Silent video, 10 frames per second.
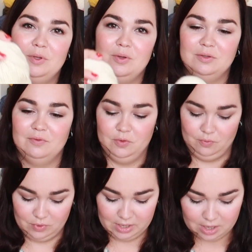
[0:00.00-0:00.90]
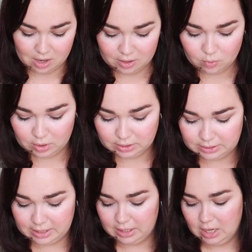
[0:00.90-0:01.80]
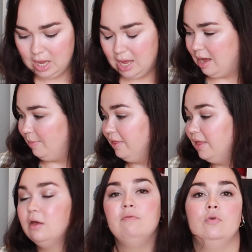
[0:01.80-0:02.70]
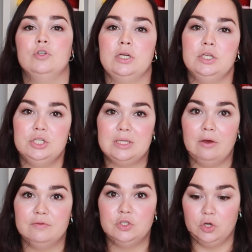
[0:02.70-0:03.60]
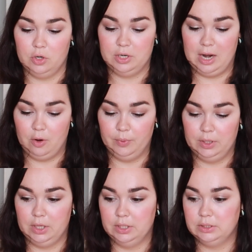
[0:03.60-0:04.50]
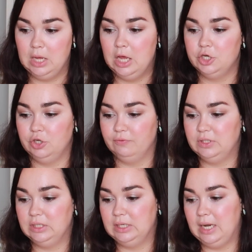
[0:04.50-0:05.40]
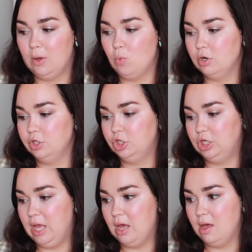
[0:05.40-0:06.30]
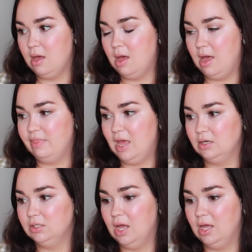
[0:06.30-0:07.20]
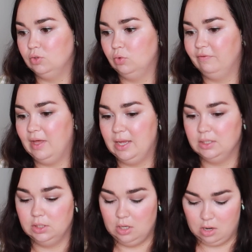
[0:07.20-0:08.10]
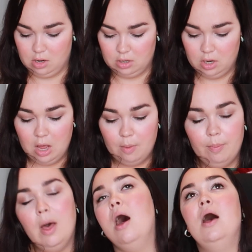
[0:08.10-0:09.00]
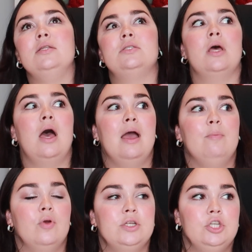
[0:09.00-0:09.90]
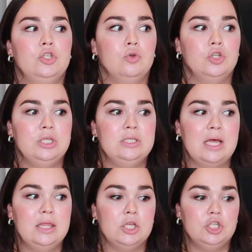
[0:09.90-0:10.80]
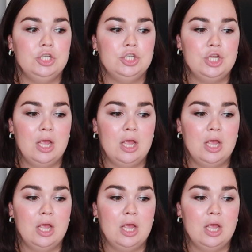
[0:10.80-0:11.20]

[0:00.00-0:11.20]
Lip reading: beautiful, really high quality. I think unfortunately she's out of stock now, because she obviously did like one shear and then turned all of that into yarn, but I'm pretty sure she said that she's